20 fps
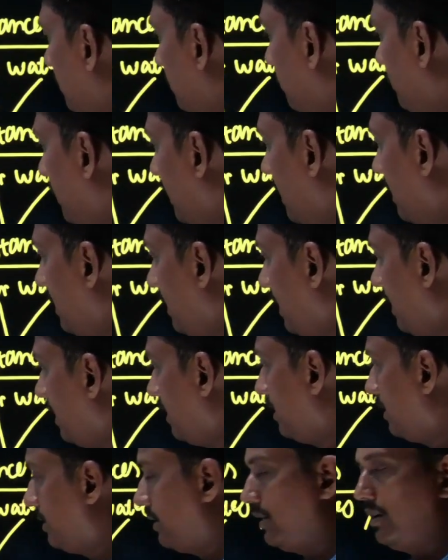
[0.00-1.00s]
Middle
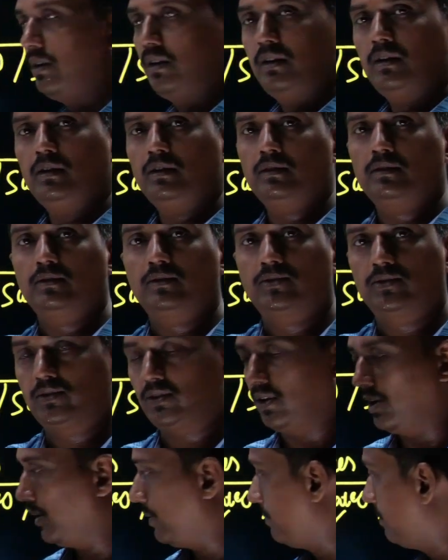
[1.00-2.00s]
layer,
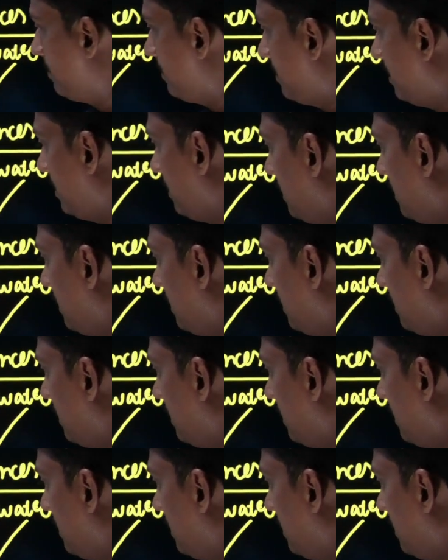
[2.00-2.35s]
same.